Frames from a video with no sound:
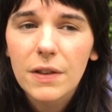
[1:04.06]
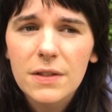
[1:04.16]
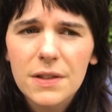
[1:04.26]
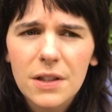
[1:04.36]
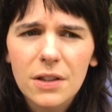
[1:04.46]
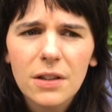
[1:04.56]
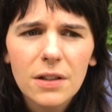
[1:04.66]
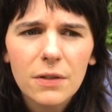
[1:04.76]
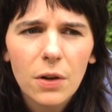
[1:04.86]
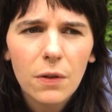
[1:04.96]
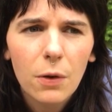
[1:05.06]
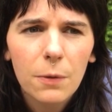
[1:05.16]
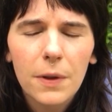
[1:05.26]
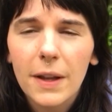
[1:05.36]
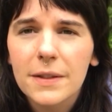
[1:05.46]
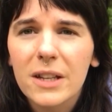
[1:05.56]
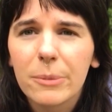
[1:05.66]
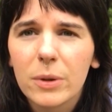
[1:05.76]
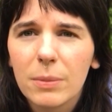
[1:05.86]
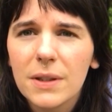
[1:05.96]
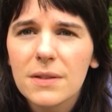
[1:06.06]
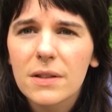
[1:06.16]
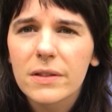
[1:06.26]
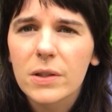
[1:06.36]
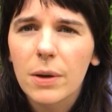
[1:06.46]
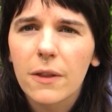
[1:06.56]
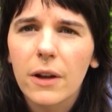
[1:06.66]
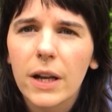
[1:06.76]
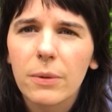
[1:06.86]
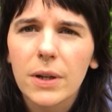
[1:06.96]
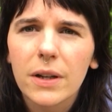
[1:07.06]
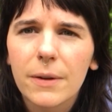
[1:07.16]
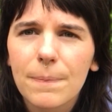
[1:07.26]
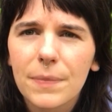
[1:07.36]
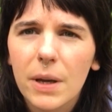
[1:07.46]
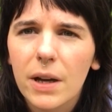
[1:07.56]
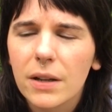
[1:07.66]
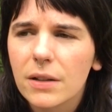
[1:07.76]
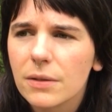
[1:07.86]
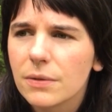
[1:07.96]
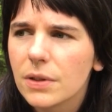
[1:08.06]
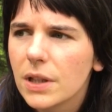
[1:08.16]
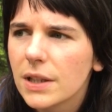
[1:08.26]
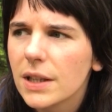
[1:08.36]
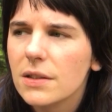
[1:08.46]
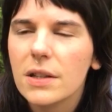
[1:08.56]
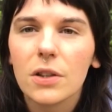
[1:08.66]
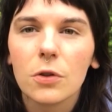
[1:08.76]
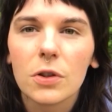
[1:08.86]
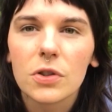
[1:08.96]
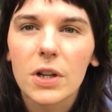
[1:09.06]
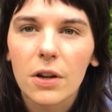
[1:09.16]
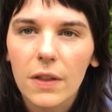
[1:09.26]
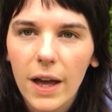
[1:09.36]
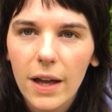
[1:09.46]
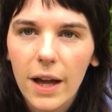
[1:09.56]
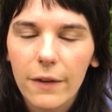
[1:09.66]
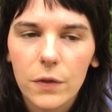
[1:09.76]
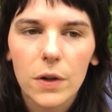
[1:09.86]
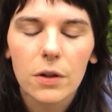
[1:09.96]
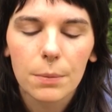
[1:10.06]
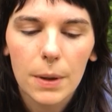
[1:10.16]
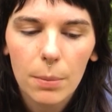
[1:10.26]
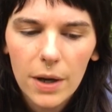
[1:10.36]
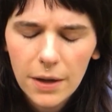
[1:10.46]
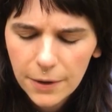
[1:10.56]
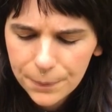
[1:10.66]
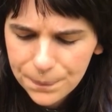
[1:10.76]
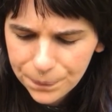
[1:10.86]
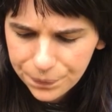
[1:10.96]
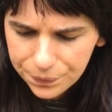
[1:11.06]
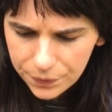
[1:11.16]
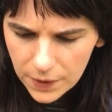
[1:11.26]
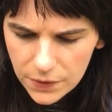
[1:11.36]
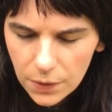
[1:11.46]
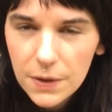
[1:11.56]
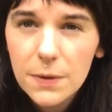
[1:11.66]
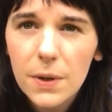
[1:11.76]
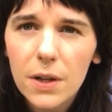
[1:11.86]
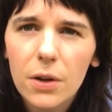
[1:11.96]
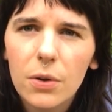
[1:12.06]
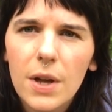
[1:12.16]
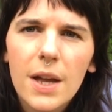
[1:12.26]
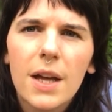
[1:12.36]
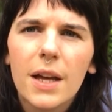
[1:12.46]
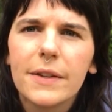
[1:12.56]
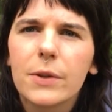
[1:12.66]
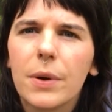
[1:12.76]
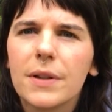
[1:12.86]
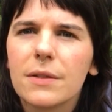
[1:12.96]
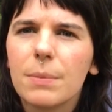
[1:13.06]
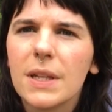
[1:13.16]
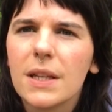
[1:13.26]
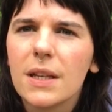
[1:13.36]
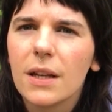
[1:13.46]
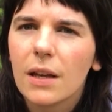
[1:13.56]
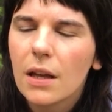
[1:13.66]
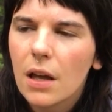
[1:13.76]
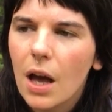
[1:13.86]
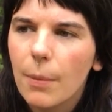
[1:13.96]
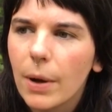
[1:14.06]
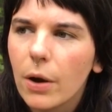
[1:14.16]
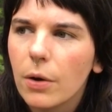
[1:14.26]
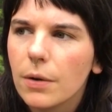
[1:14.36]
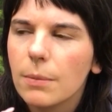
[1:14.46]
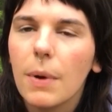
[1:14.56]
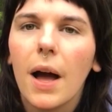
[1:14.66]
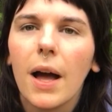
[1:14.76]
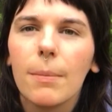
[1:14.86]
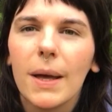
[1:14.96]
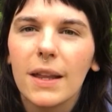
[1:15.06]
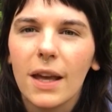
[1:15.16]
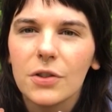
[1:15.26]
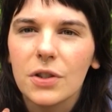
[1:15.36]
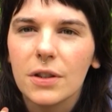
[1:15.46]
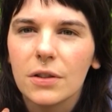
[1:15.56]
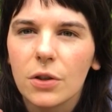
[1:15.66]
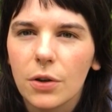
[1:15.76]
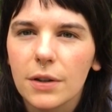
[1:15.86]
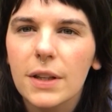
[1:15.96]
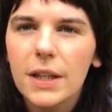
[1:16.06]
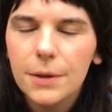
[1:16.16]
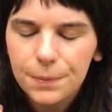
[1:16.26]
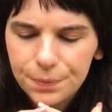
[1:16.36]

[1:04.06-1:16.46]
this year and over the last couple of months, and so I thought I would kind of continue to share that after I took my break. So this video is going to be about my medication currently.